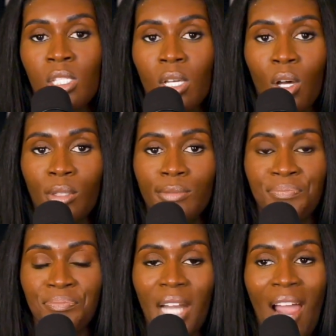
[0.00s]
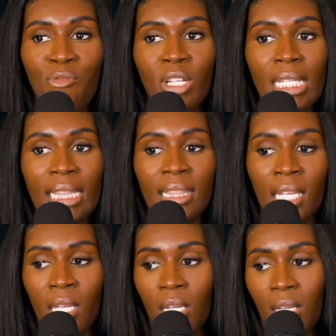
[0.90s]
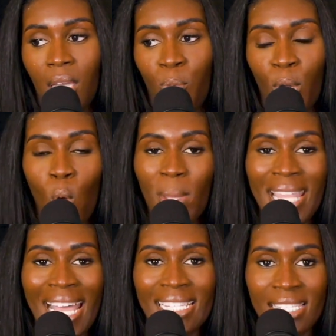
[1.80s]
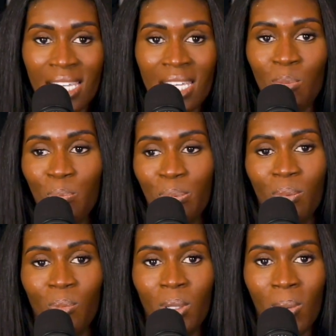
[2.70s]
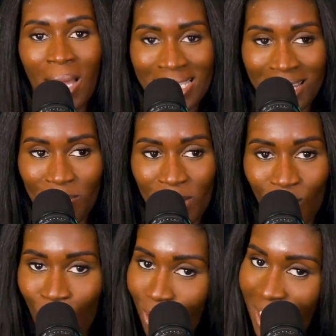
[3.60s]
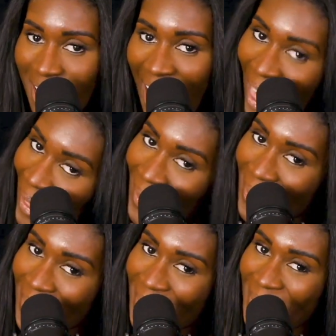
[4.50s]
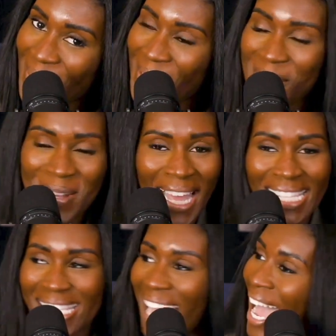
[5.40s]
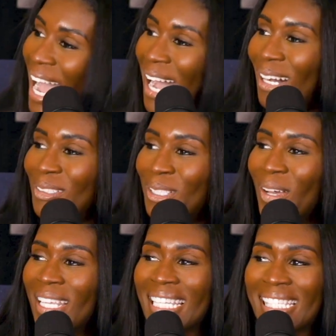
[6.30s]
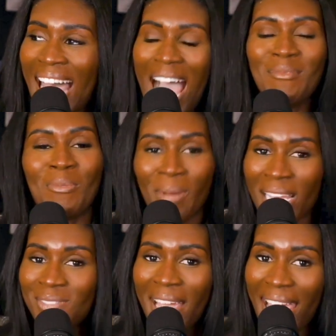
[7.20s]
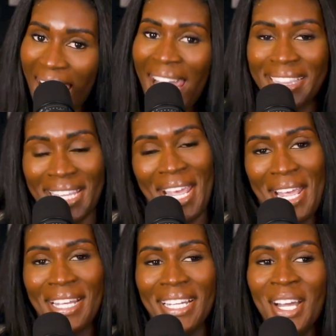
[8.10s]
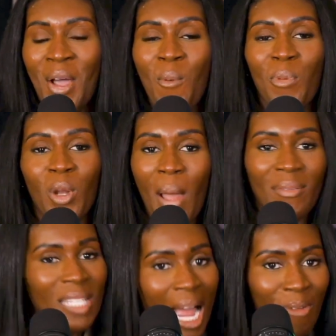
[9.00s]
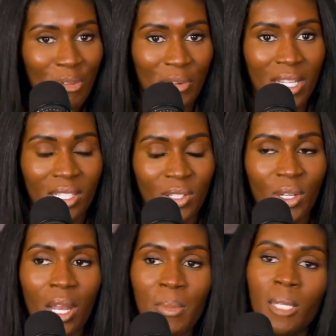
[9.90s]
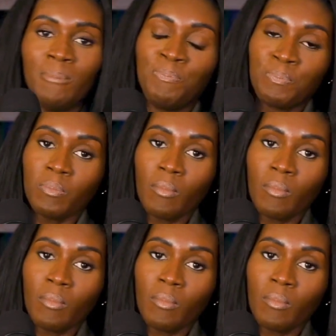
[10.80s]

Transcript: So I really think if we're going that deep, we don't got time to be scrolling, chat. You don't got time. It's a time and place for everything. We don't have time for it. You know what I mean?